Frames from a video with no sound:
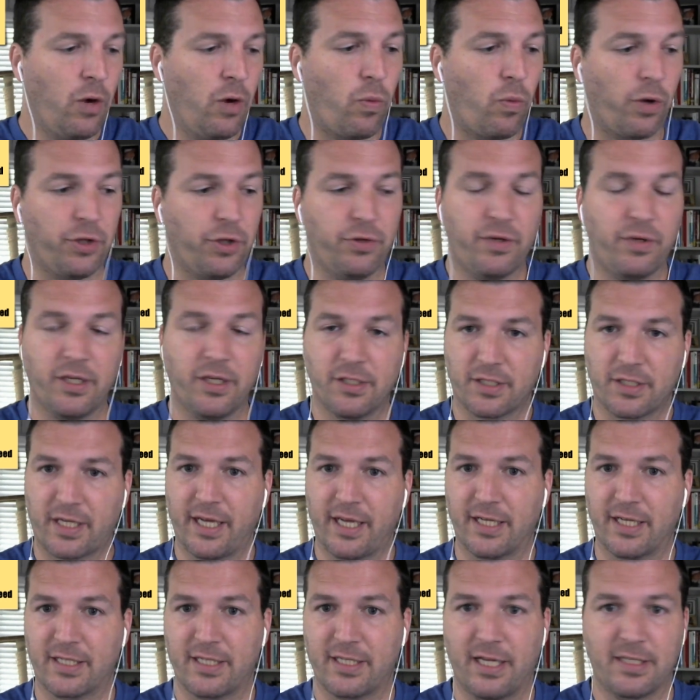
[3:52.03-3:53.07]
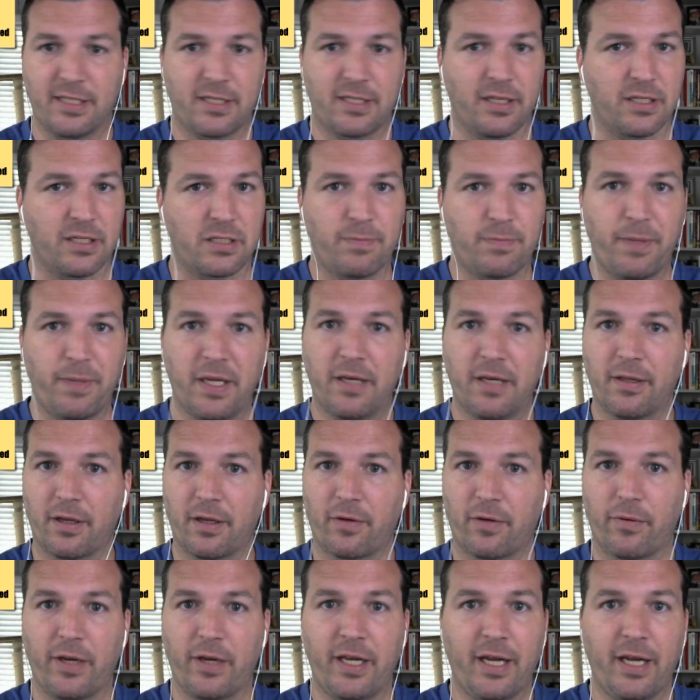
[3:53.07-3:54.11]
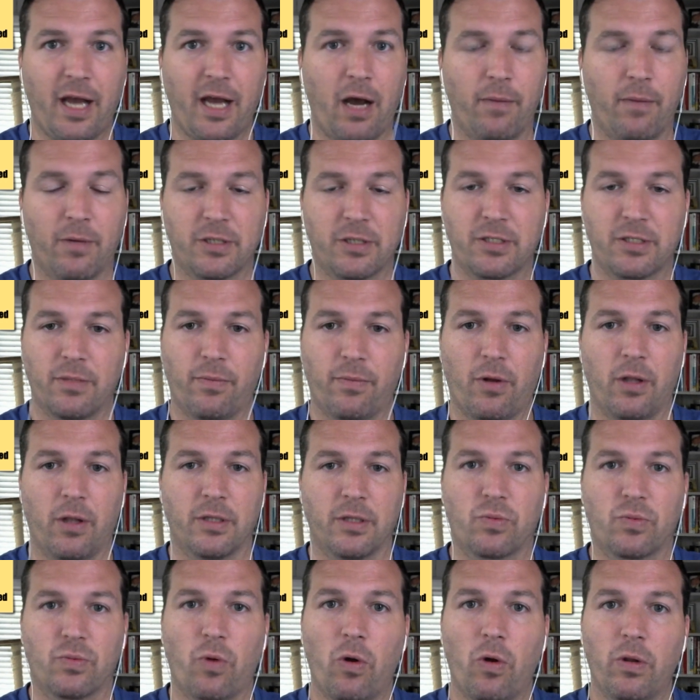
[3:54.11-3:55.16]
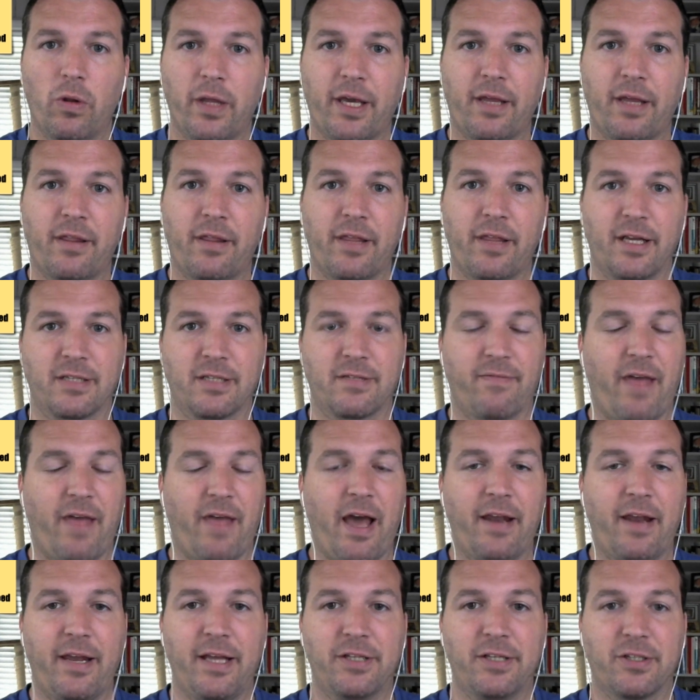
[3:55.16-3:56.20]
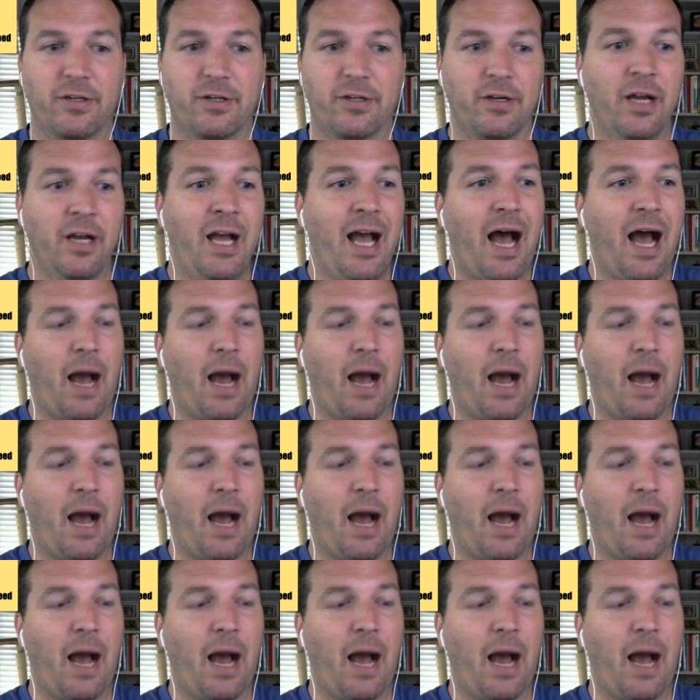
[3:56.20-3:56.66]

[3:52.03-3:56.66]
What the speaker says: where you can just get a sense of the speed of the green, how much the ball is rolling, things of that nature.